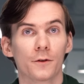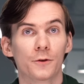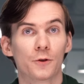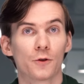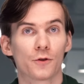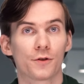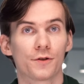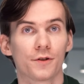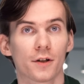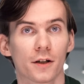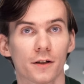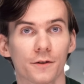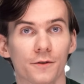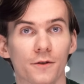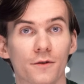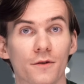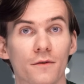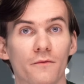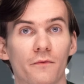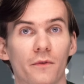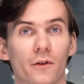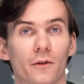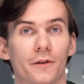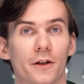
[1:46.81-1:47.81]
To start
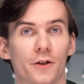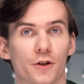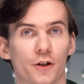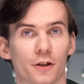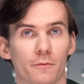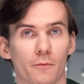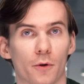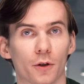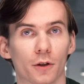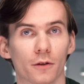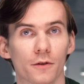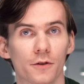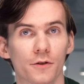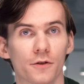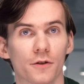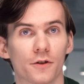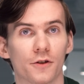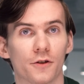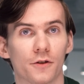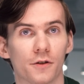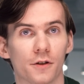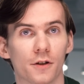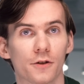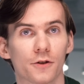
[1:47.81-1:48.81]
using foundation models,
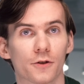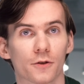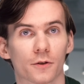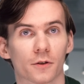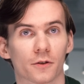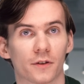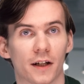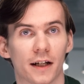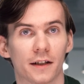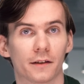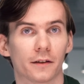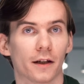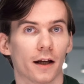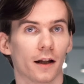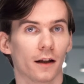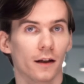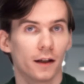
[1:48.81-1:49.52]
you need to create a